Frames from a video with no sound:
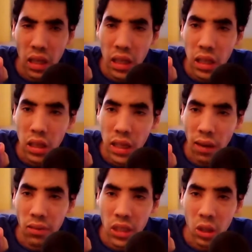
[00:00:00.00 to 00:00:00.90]
think the
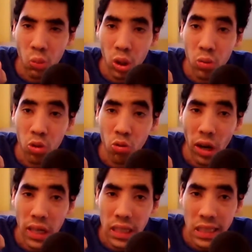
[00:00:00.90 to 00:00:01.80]
camera system works
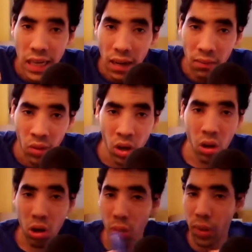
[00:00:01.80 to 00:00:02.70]
great in this game
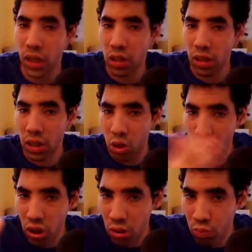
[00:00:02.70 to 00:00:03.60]
compared to
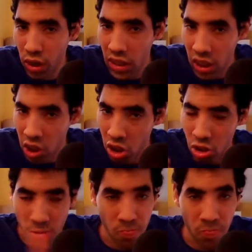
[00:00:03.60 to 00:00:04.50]
its predecessors.
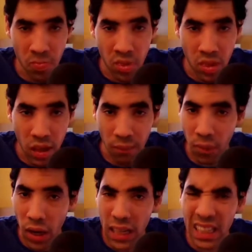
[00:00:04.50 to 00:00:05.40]
In
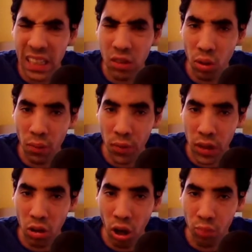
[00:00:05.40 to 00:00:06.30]
fact, I think this game
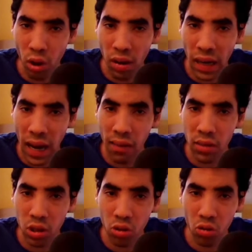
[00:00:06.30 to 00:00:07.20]
figures a lot of problems I have
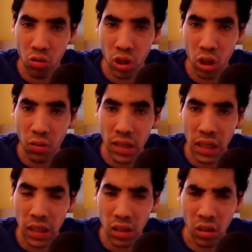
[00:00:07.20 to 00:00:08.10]
with the original,
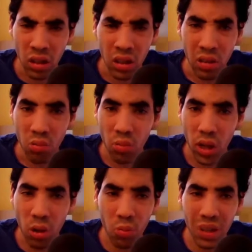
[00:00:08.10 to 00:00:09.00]
that,
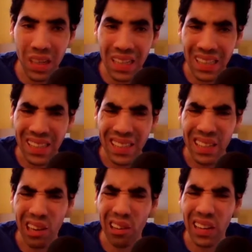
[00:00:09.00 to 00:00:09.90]
well, it's
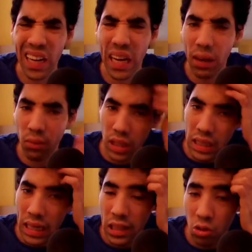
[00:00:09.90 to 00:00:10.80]
how they aim with the
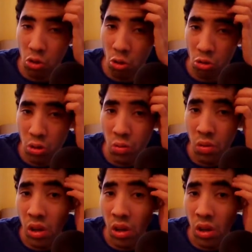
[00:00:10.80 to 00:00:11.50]
tank controls.